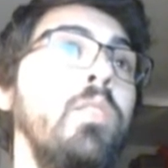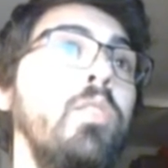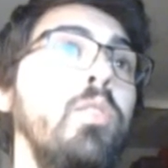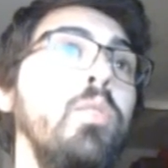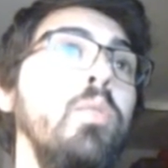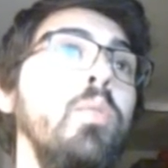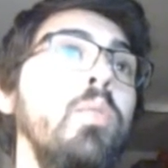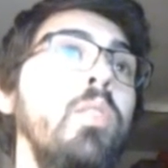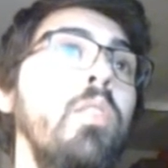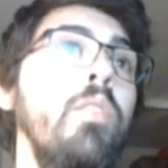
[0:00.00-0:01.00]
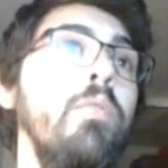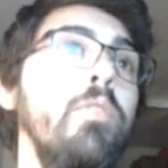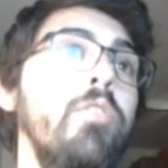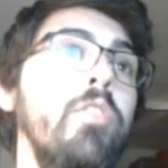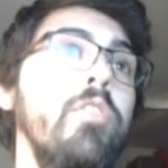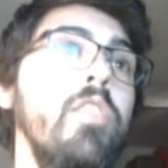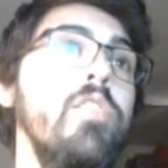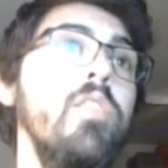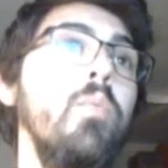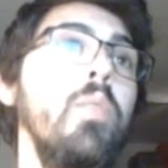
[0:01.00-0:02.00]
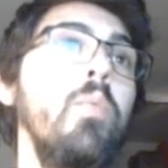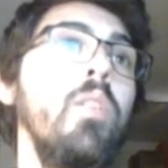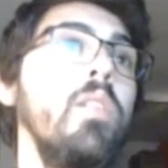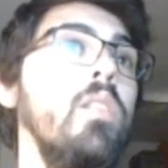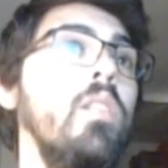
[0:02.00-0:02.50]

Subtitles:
to the return address that we want,